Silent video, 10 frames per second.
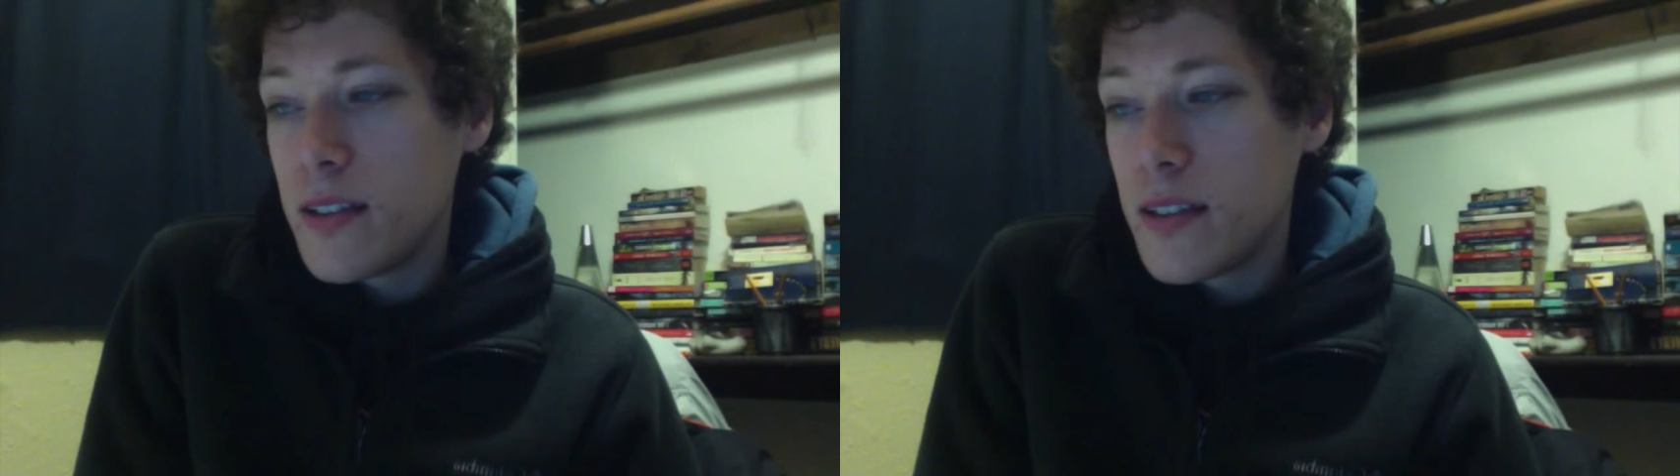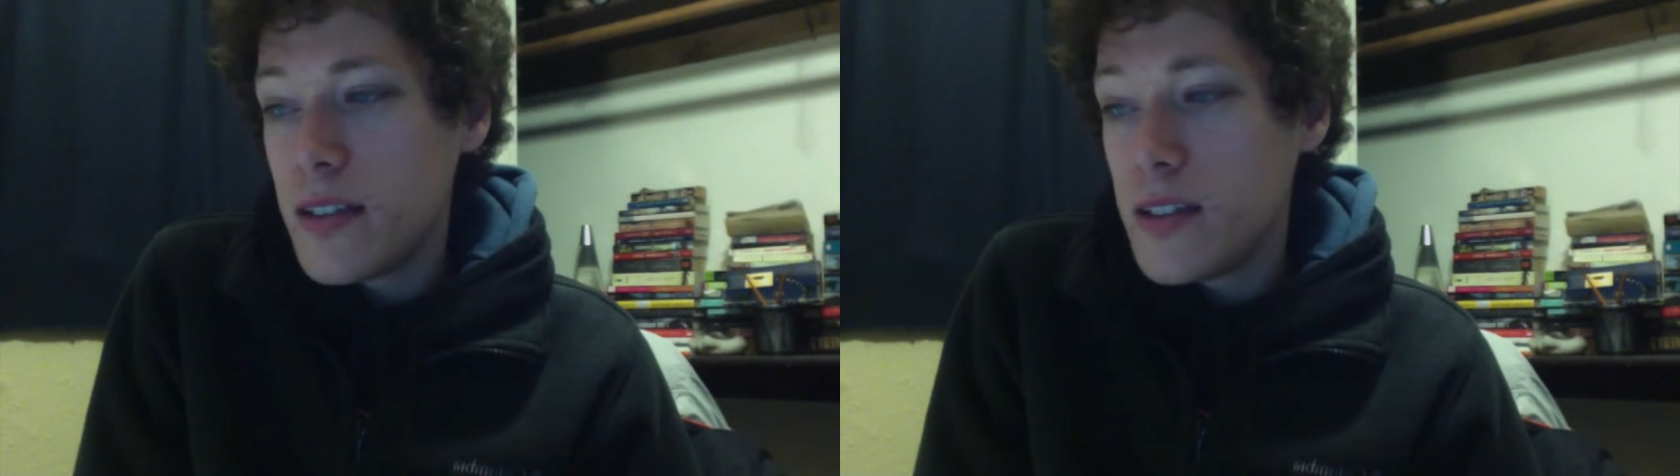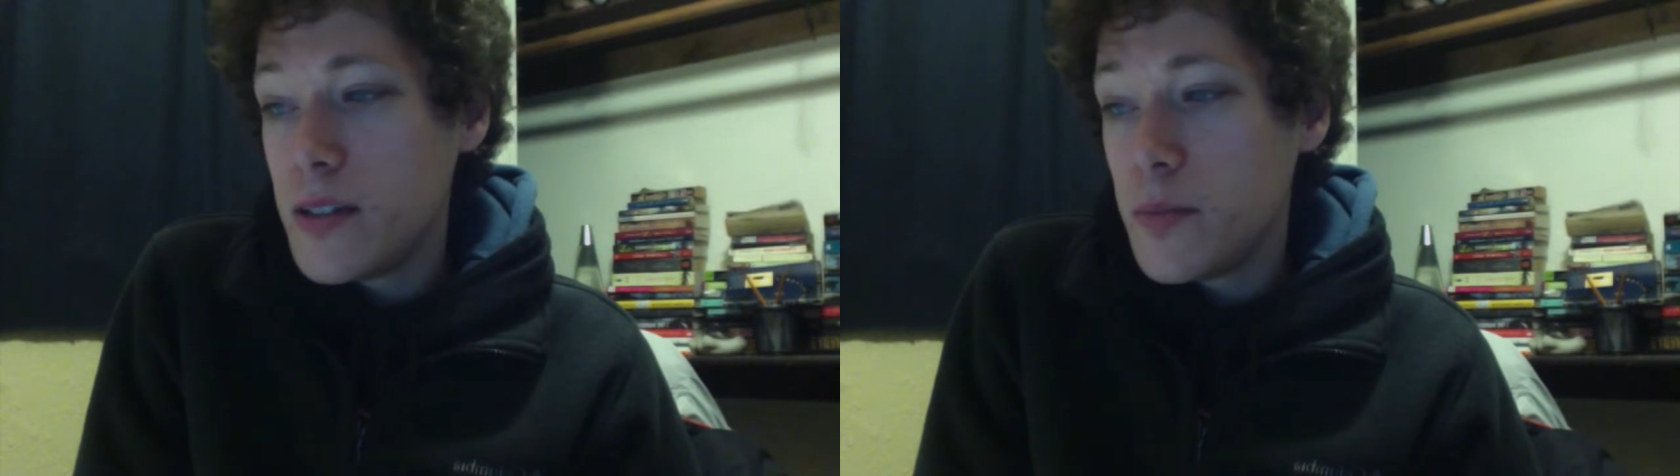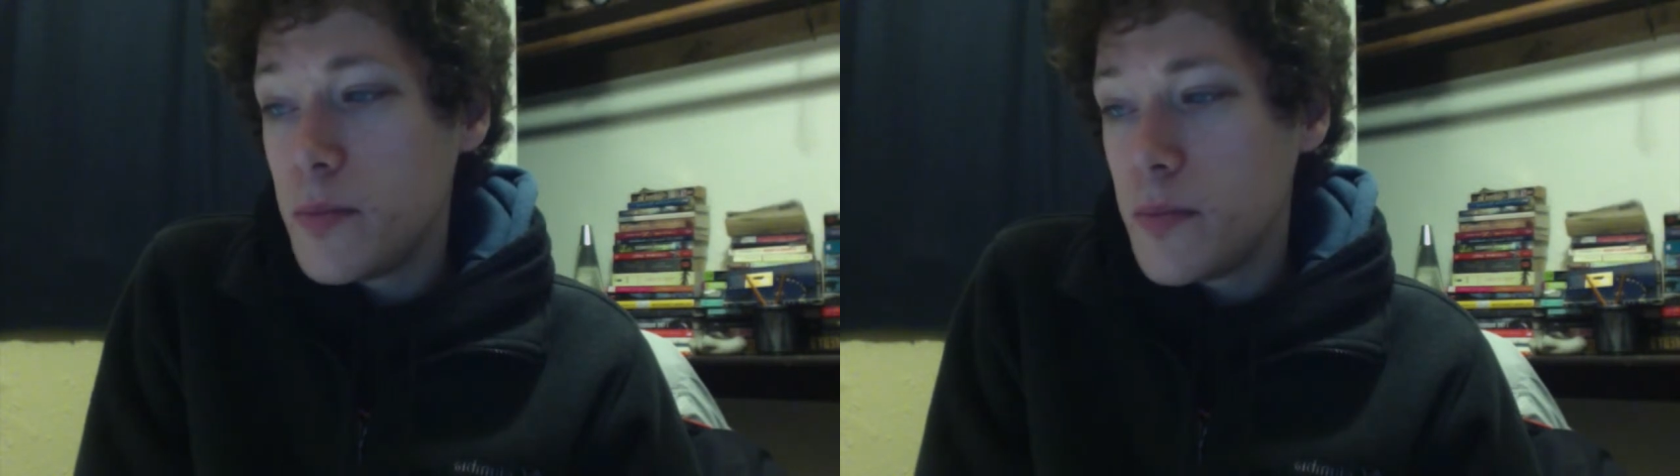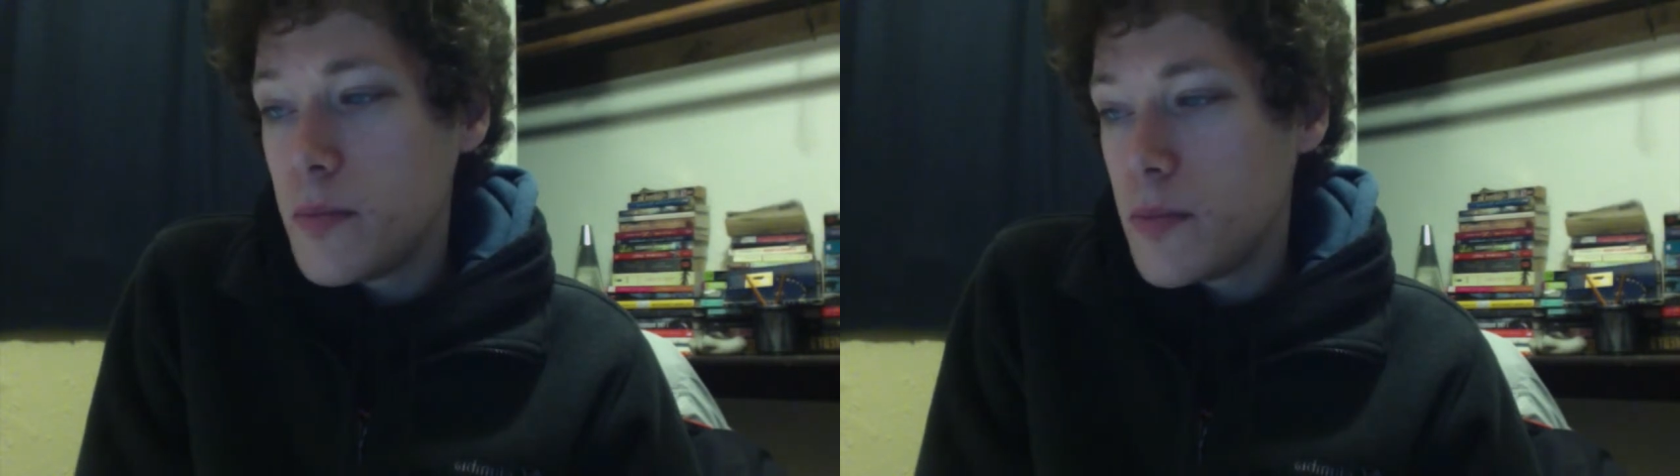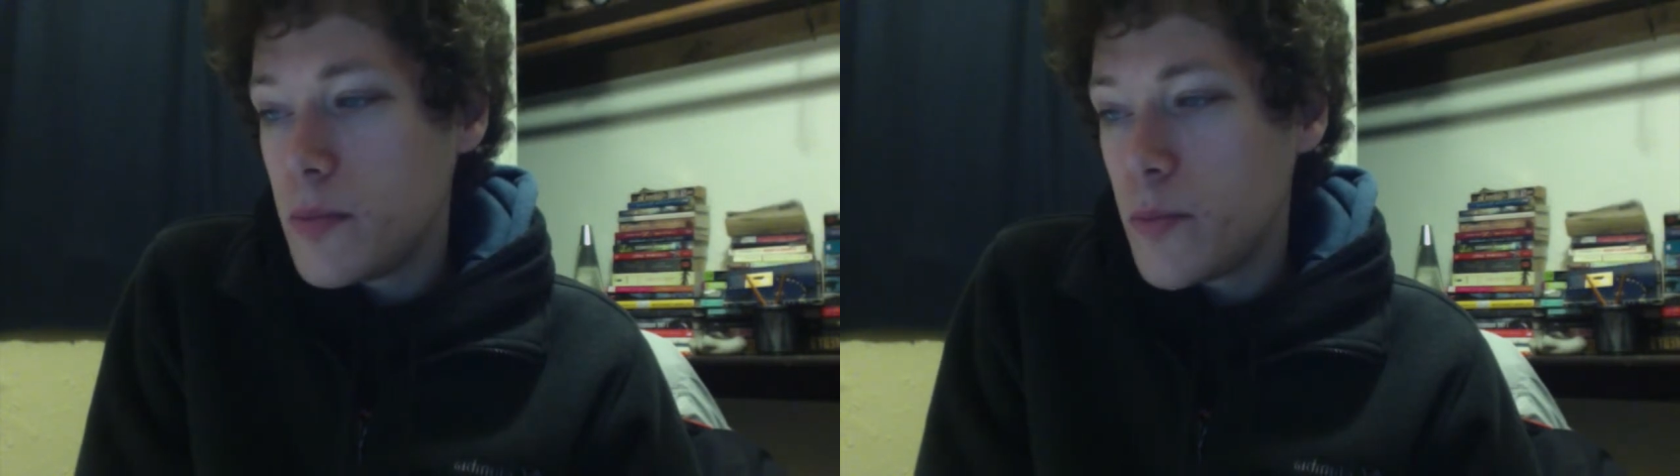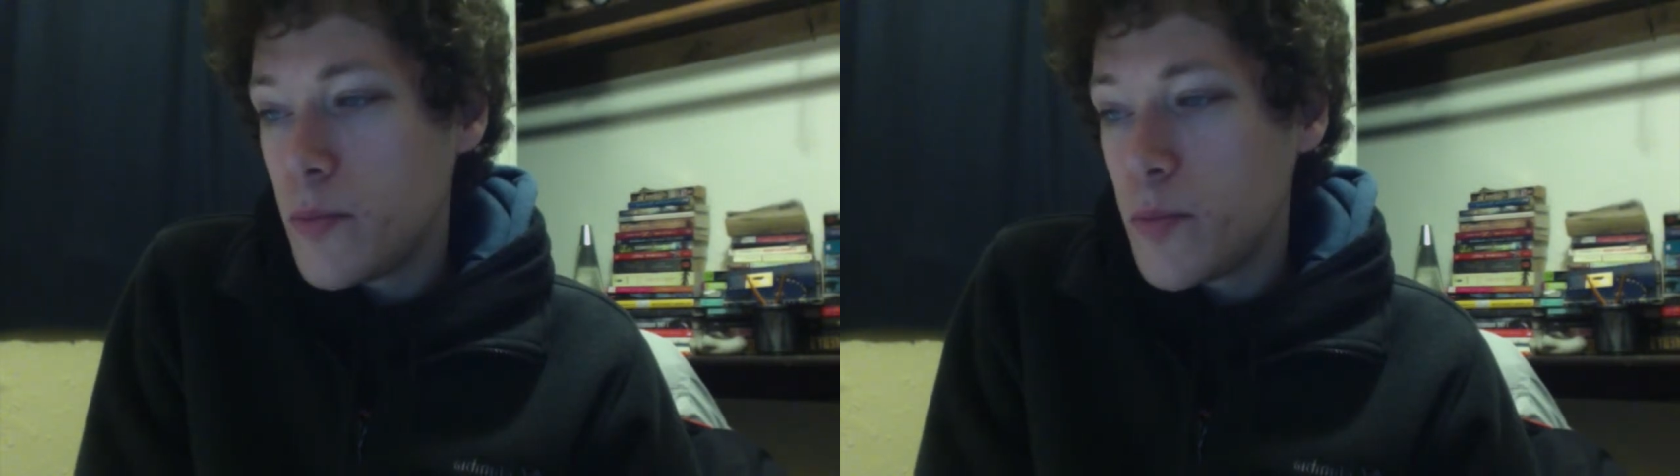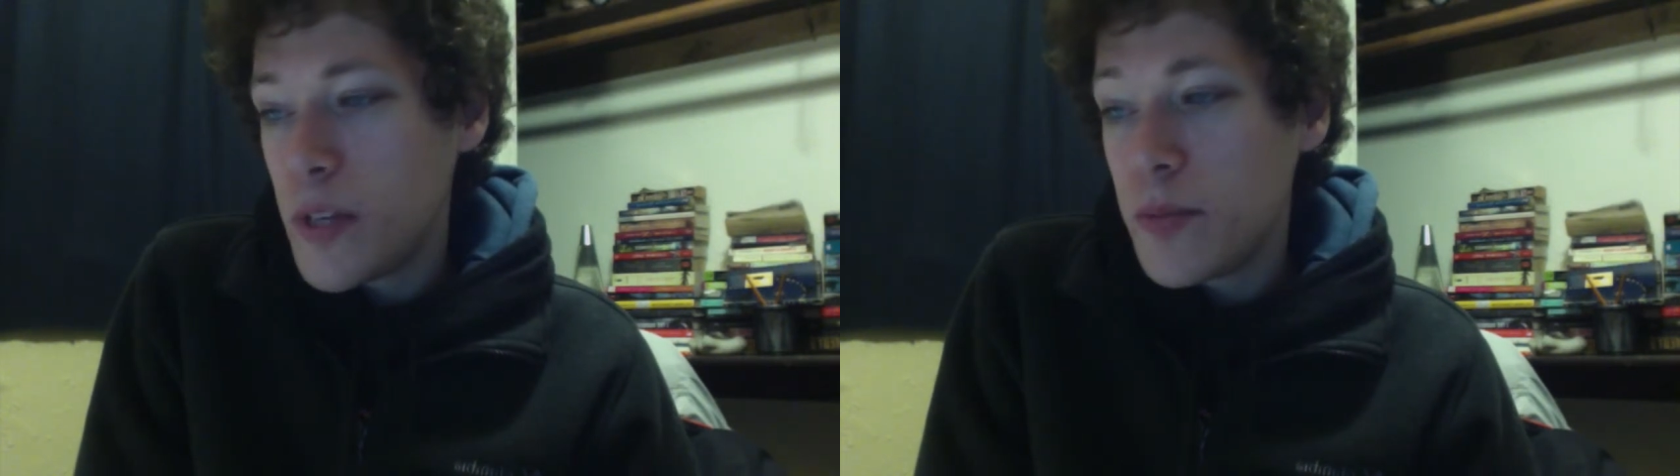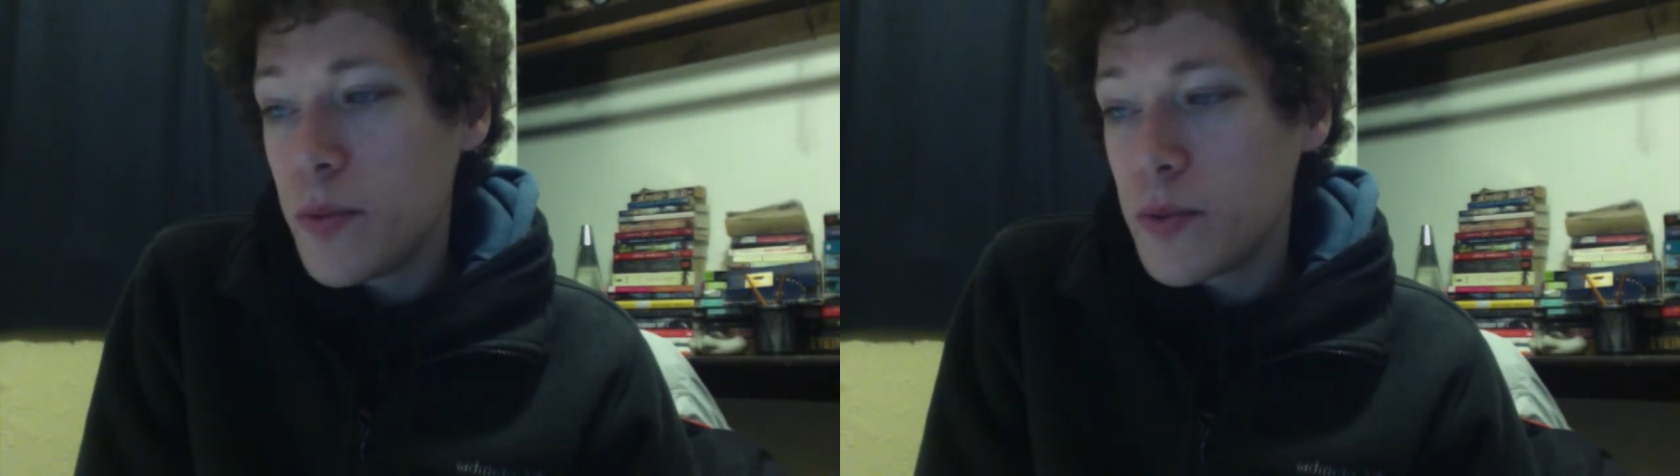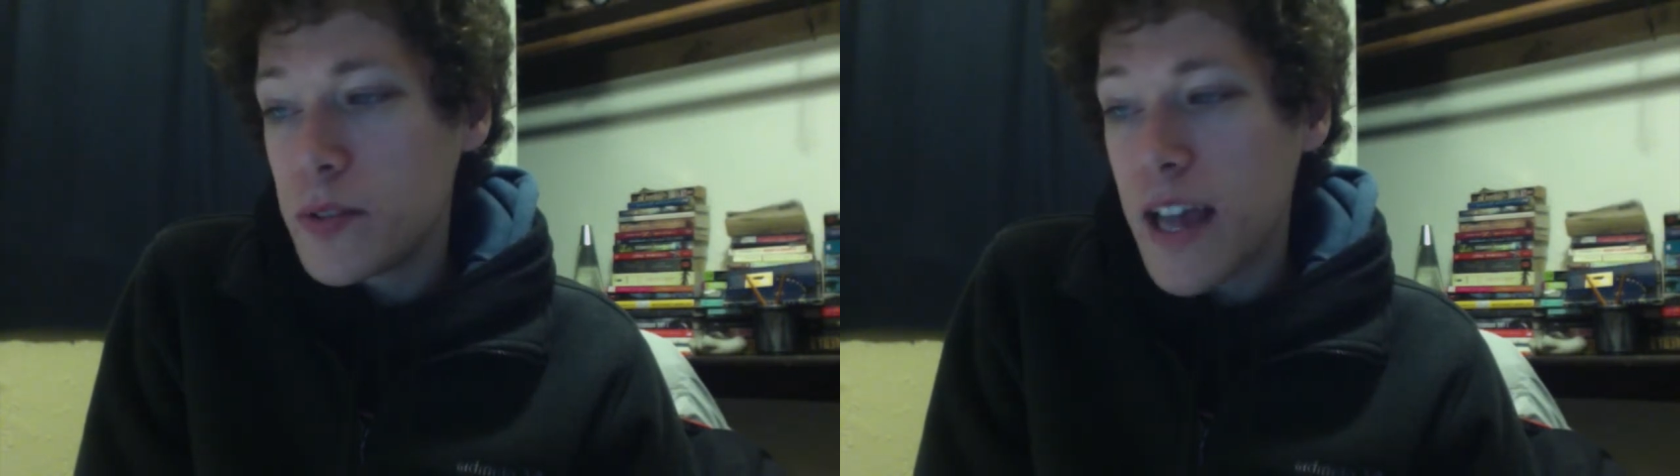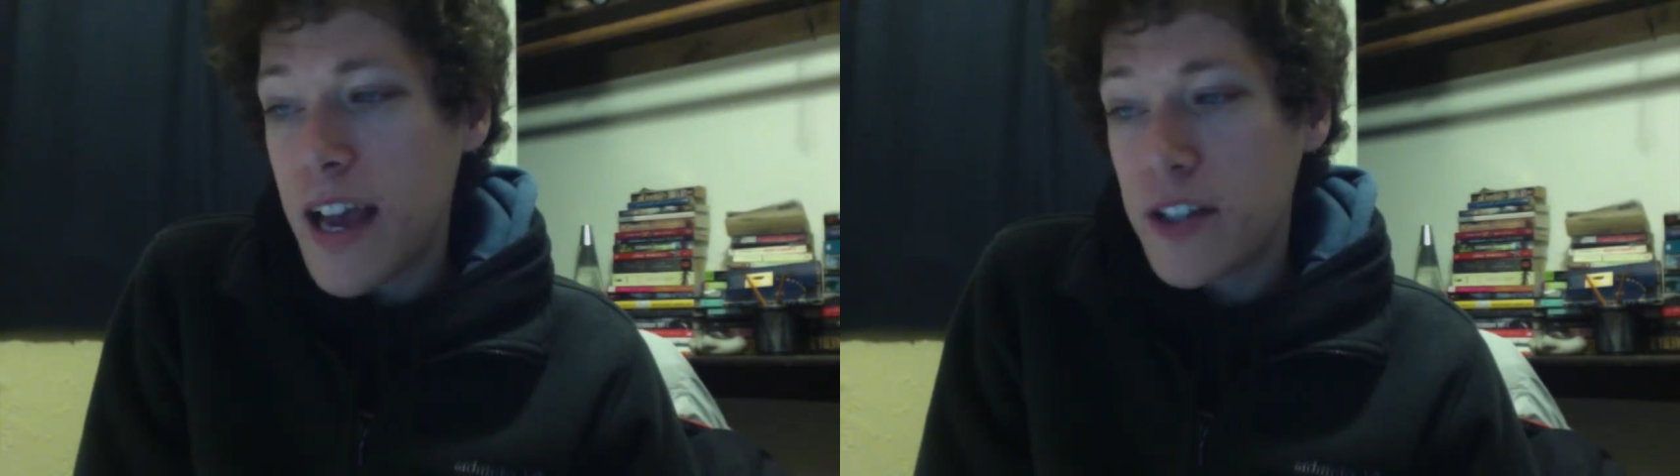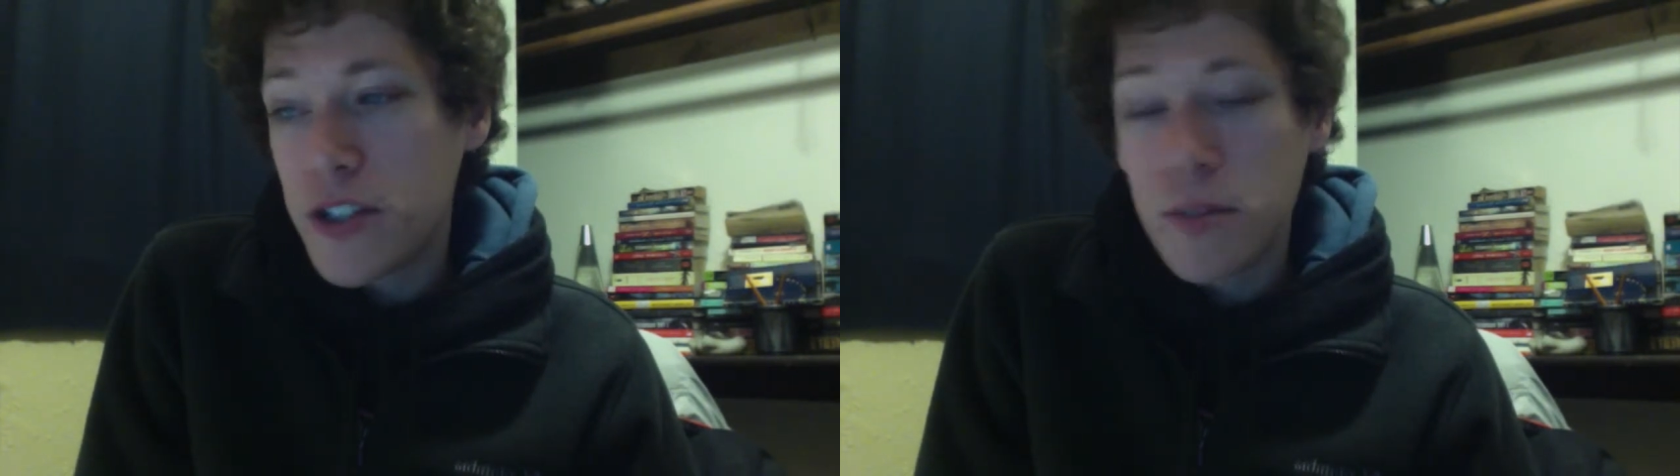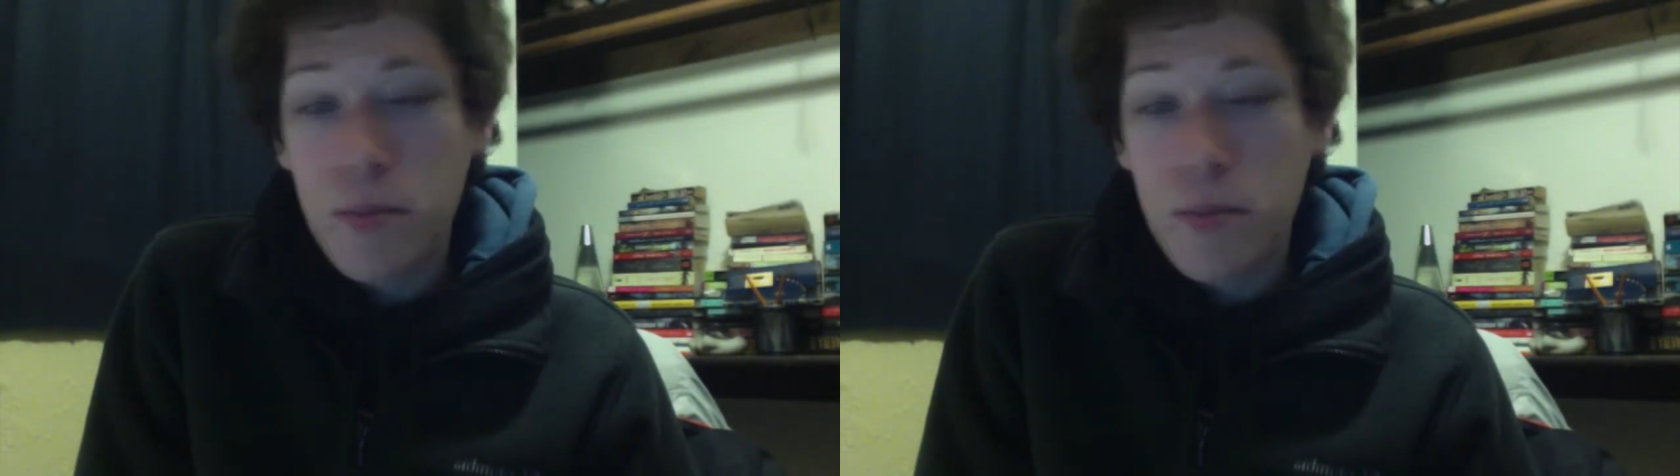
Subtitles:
the People's Action